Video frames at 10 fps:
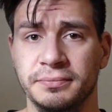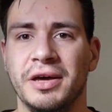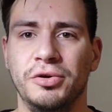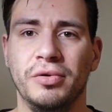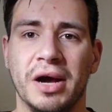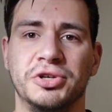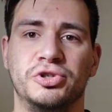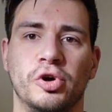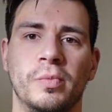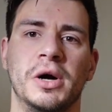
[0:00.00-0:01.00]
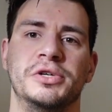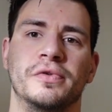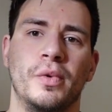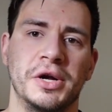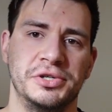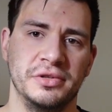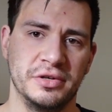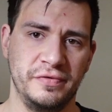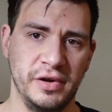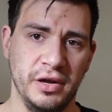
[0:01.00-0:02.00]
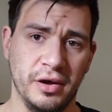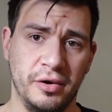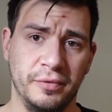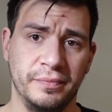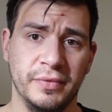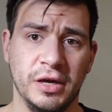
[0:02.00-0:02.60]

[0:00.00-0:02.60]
Thank you guys so much for watching this video.